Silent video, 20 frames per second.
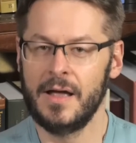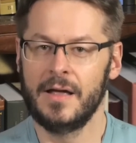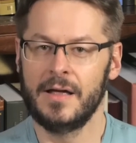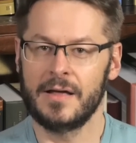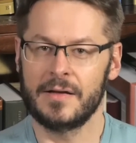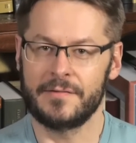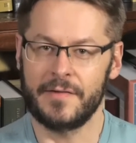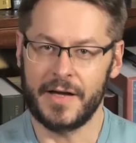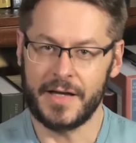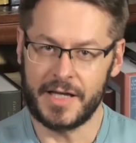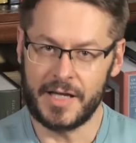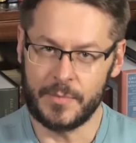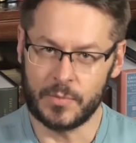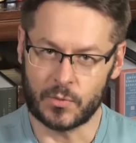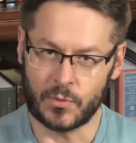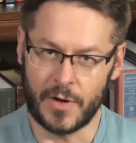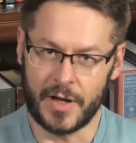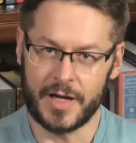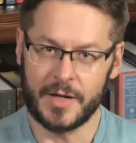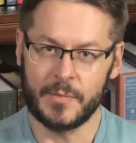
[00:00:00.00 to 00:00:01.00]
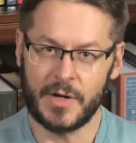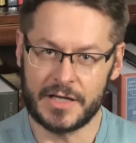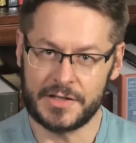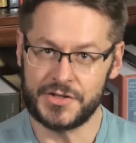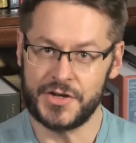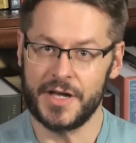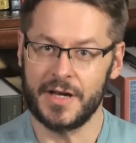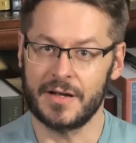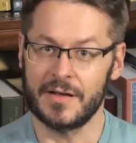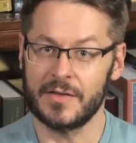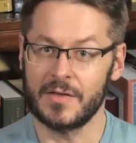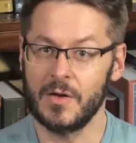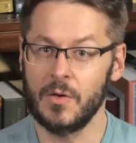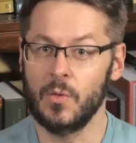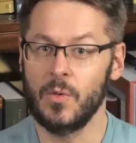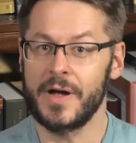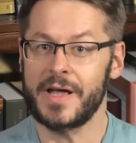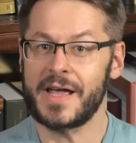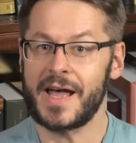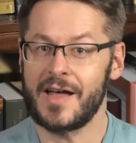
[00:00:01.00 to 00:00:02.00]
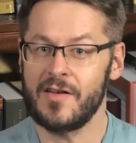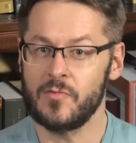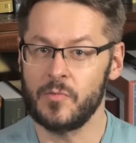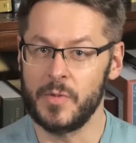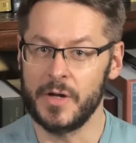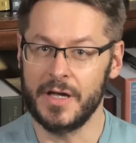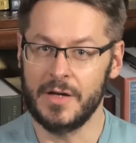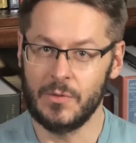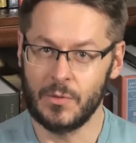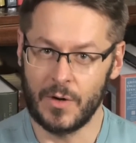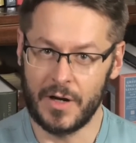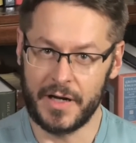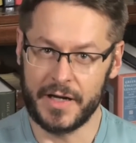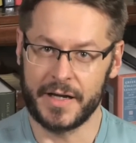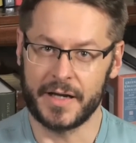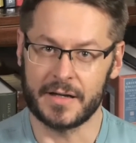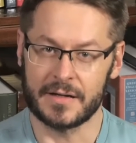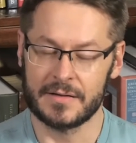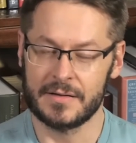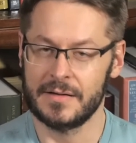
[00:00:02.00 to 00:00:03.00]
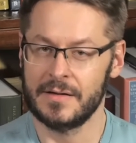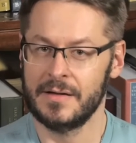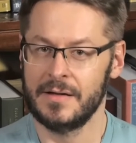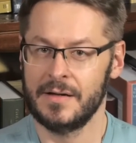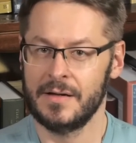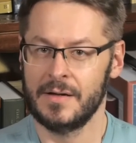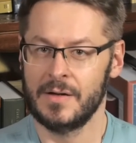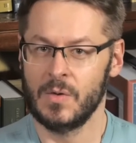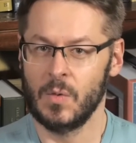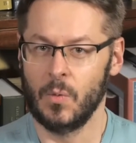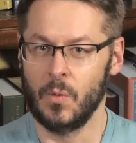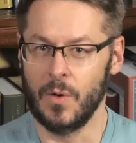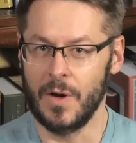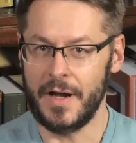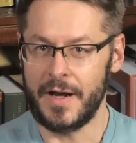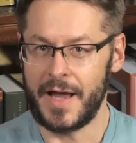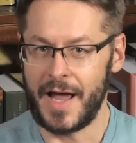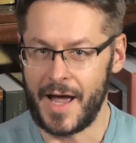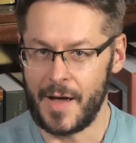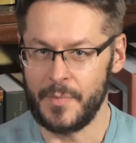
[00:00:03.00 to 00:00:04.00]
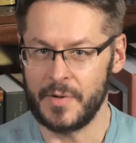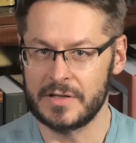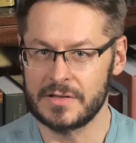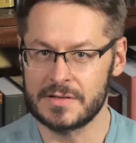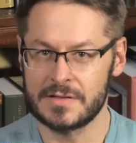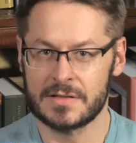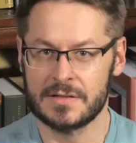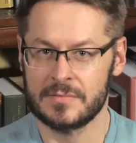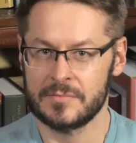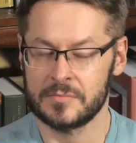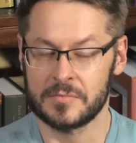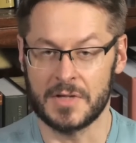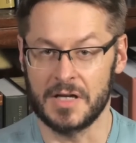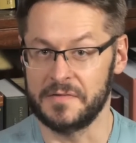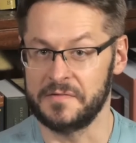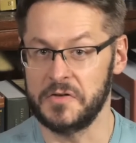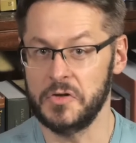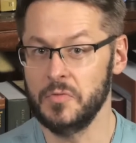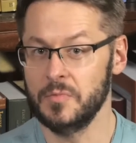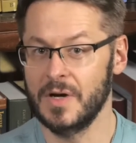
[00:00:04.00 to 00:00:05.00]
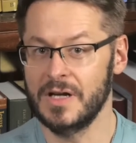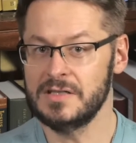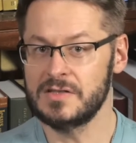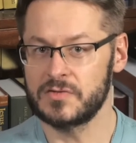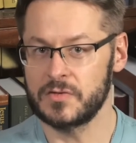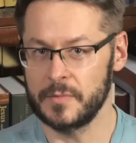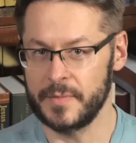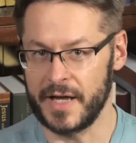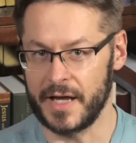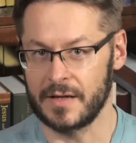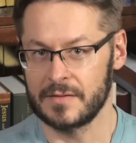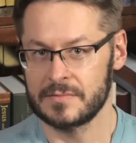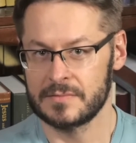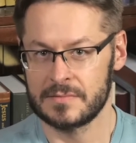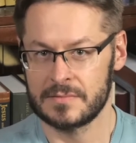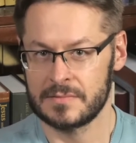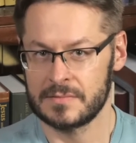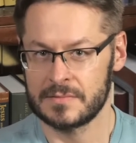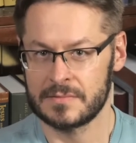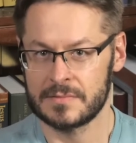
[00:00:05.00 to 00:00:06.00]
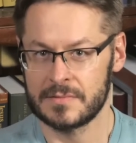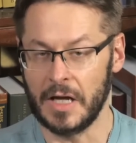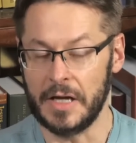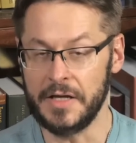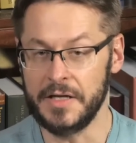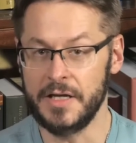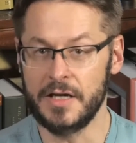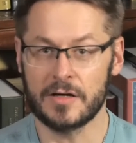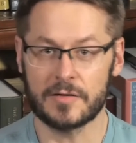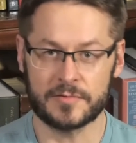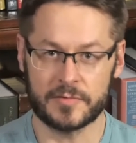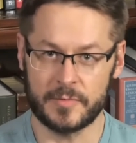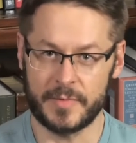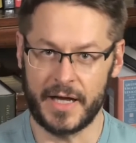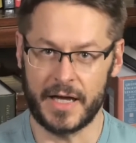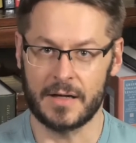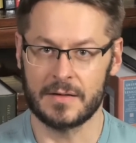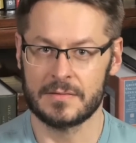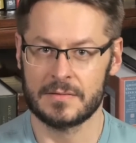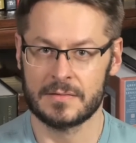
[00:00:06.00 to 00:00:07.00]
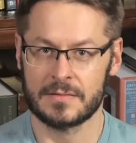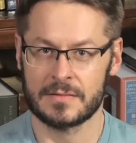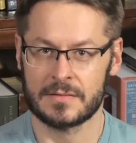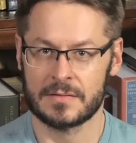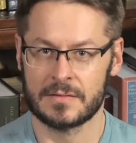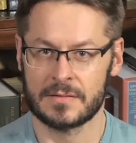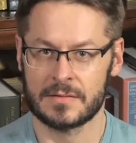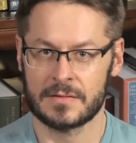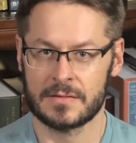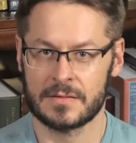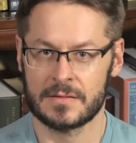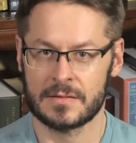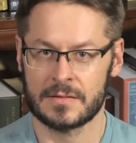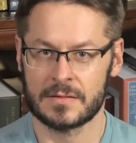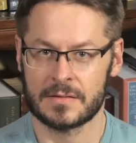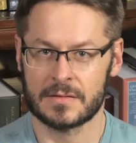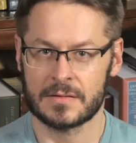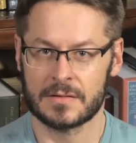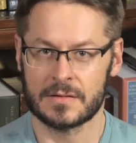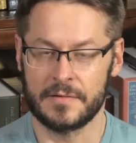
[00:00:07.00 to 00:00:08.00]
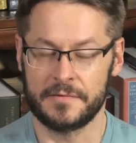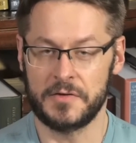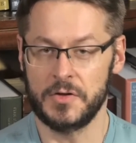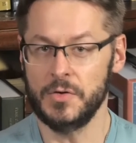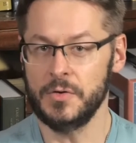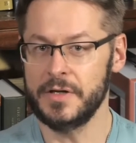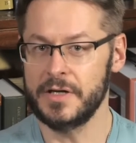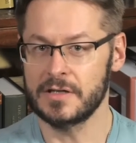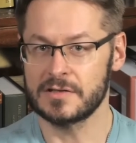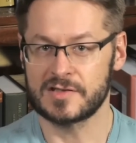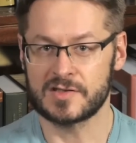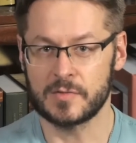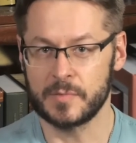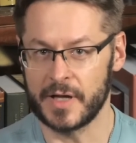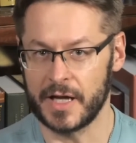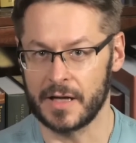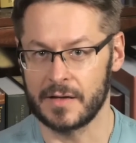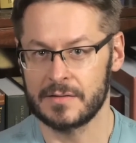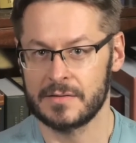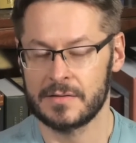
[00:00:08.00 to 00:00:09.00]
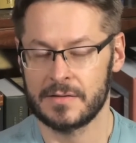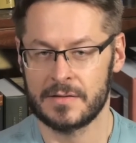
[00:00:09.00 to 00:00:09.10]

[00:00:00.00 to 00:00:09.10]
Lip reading: If I keep running my channel the way I've been running it, what happens a few months from now, a year from now, a few years from now?